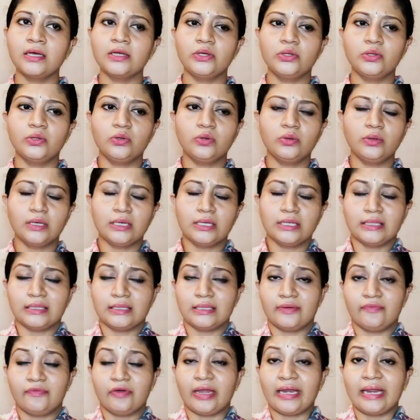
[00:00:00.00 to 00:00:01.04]

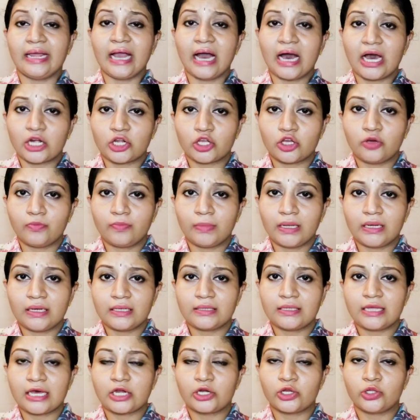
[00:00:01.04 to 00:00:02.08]
the very
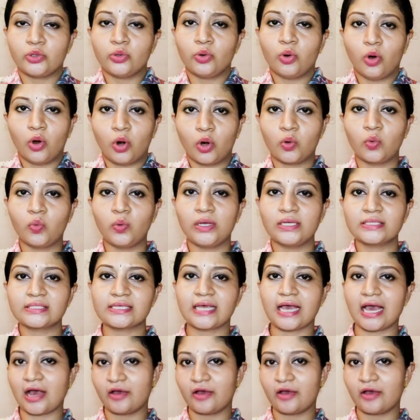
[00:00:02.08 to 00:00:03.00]
argument that you always